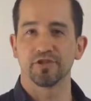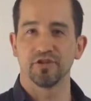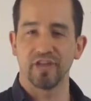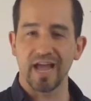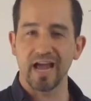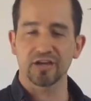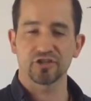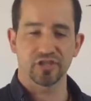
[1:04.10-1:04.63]
So
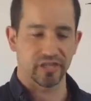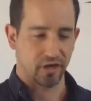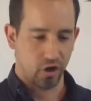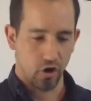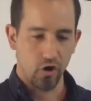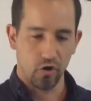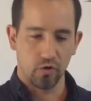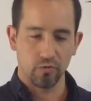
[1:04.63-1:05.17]
they actually
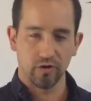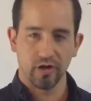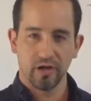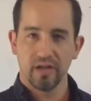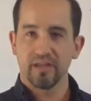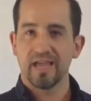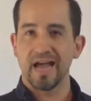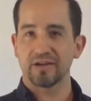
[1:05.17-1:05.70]
own
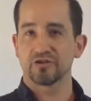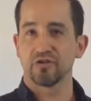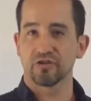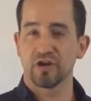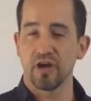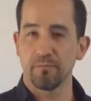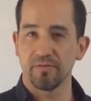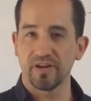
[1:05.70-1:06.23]
the actual
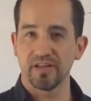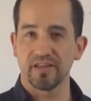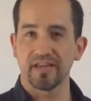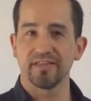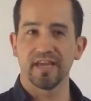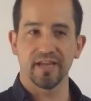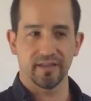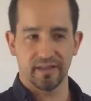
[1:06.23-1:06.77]
company
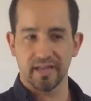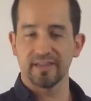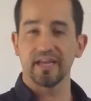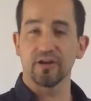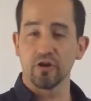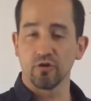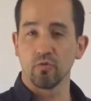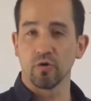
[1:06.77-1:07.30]
that they
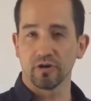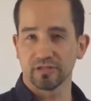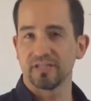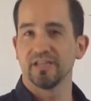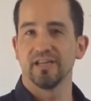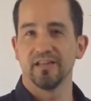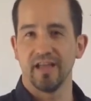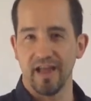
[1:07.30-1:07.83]
go to work
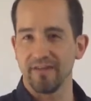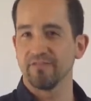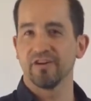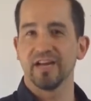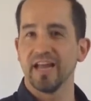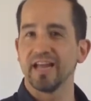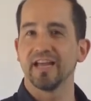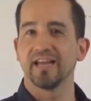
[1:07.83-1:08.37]
every
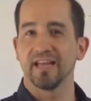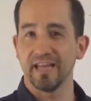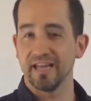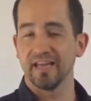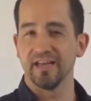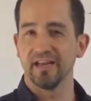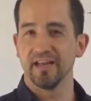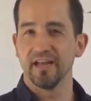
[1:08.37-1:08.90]
day
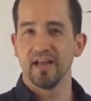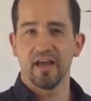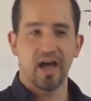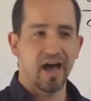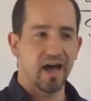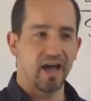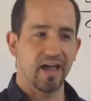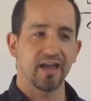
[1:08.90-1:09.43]
in.
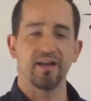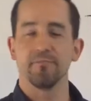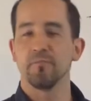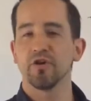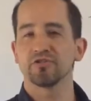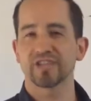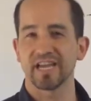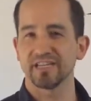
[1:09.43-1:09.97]
And in
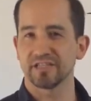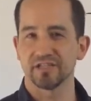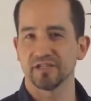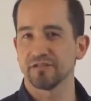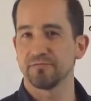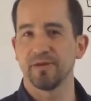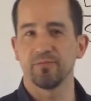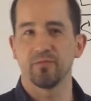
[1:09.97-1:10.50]
most cases
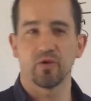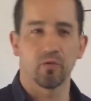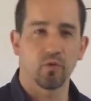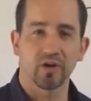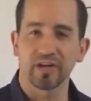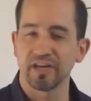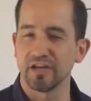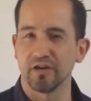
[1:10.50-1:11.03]
those people are
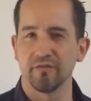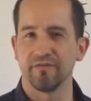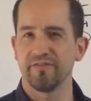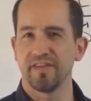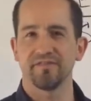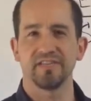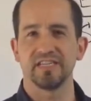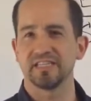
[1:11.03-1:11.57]
working
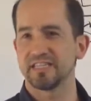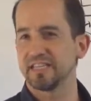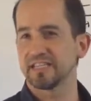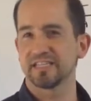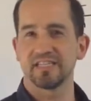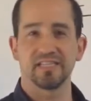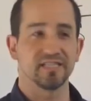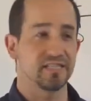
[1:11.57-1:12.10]
50,
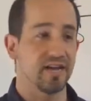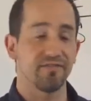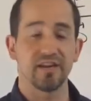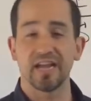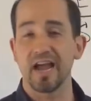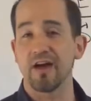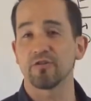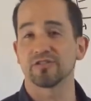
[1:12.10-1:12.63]
60,
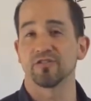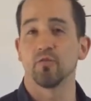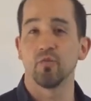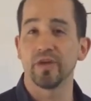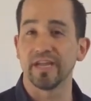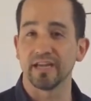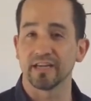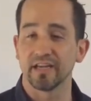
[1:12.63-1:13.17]
70 hours a
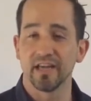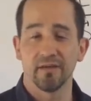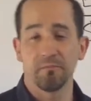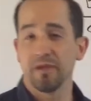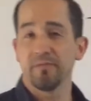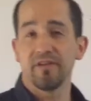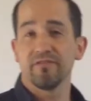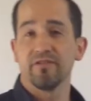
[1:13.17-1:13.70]
week,
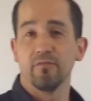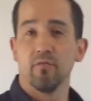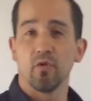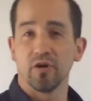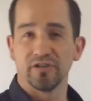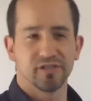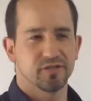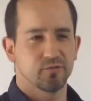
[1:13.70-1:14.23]
maybe even
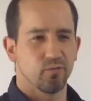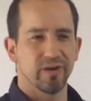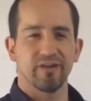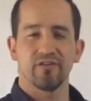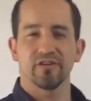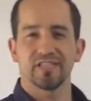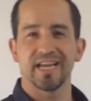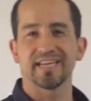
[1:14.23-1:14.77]
more, just
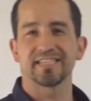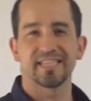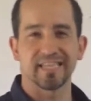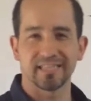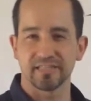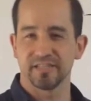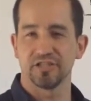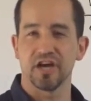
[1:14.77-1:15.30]
whatever it takes to
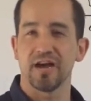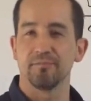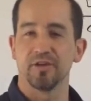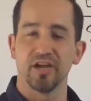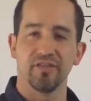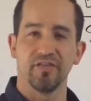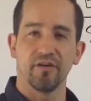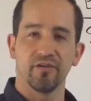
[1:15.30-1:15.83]
get the job
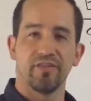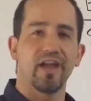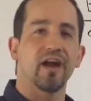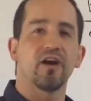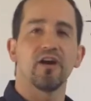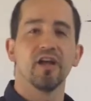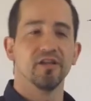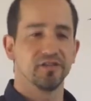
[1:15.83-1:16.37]
done. They're
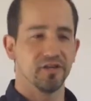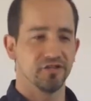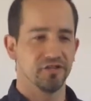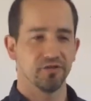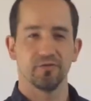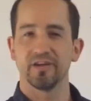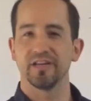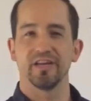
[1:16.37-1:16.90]
there to
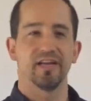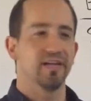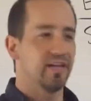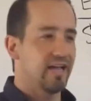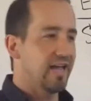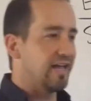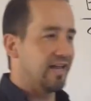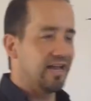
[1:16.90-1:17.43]
do it
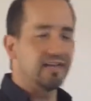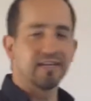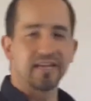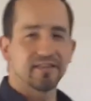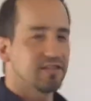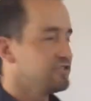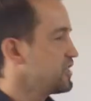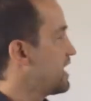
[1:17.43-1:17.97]
and
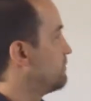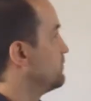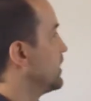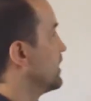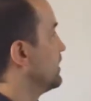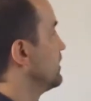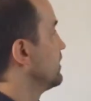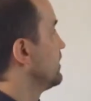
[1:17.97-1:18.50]
get the job
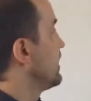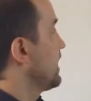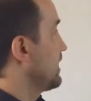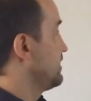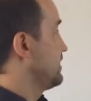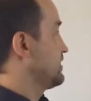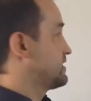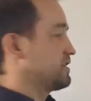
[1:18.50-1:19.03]
done.
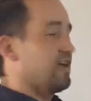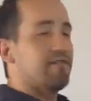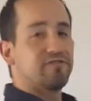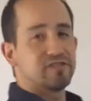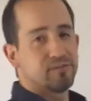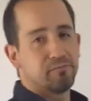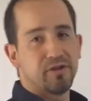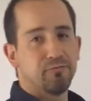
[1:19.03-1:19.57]
And they still have
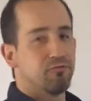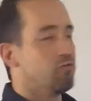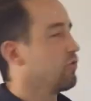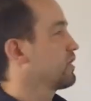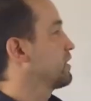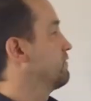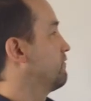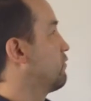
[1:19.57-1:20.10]
some people
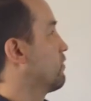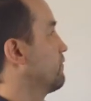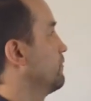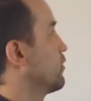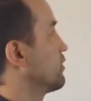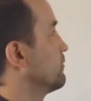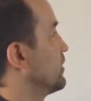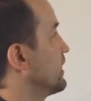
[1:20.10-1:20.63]
working for them
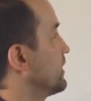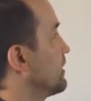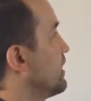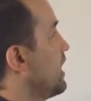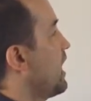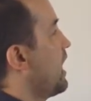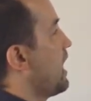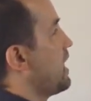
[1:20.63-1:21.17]
normally.
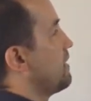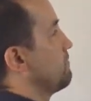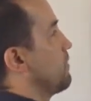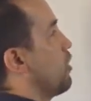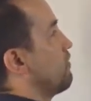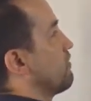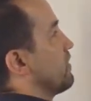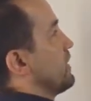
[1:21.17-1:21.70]

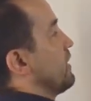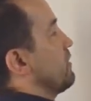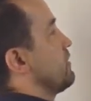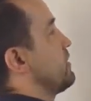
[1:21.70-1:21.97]
Over here